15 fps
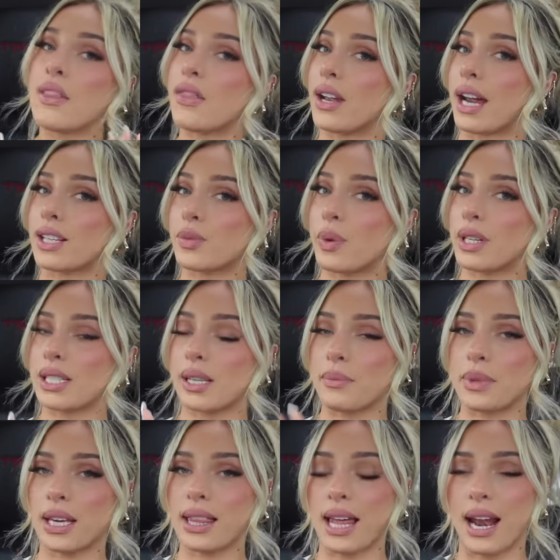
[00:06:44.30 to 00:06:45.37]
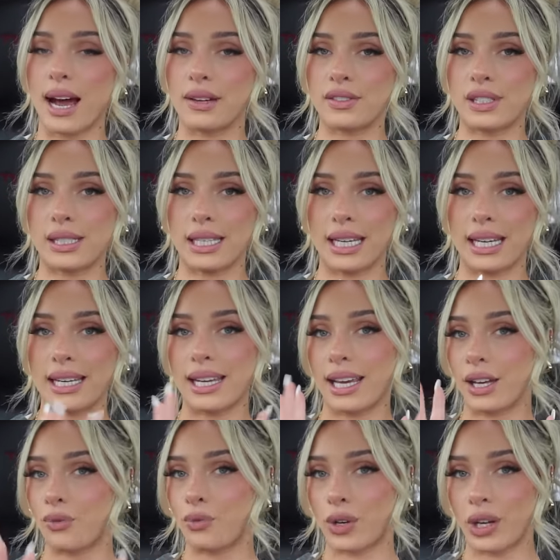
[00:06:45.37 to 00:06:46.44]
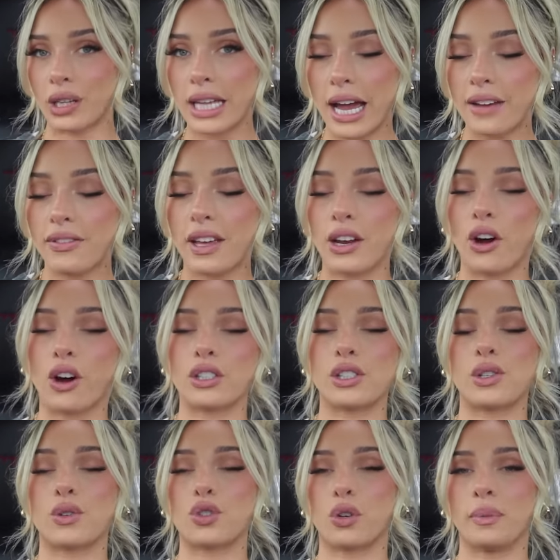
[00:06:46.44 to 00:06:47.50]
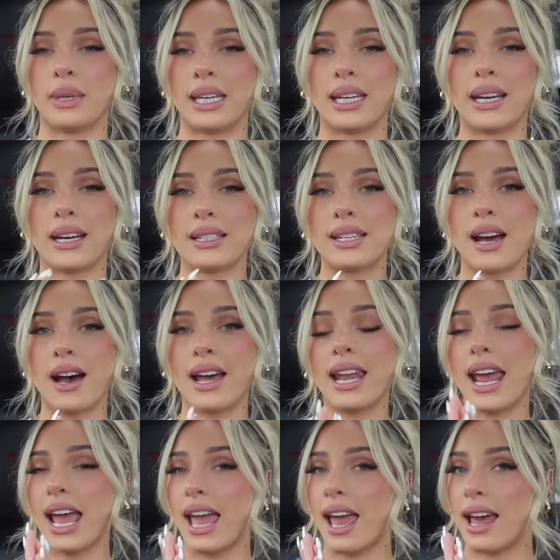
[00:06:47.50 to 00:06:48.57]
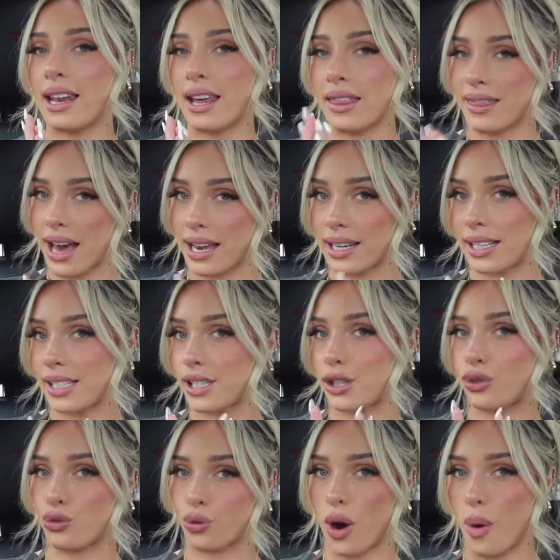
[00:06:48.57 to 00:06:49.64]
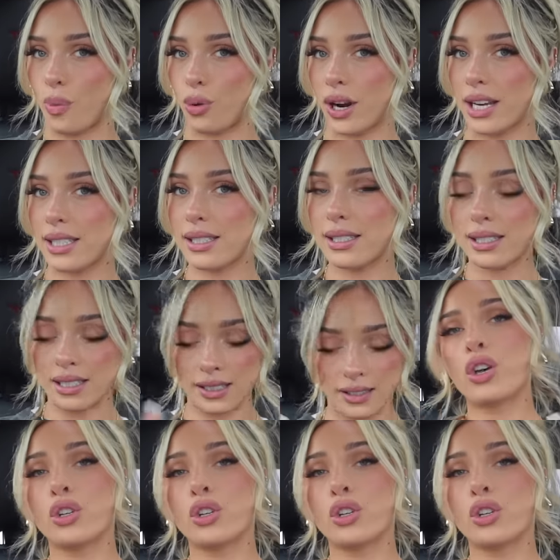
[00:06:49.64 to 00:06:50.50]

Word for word: The next one is something that I've seen in real life and on social media a ton, and that is the drop waist.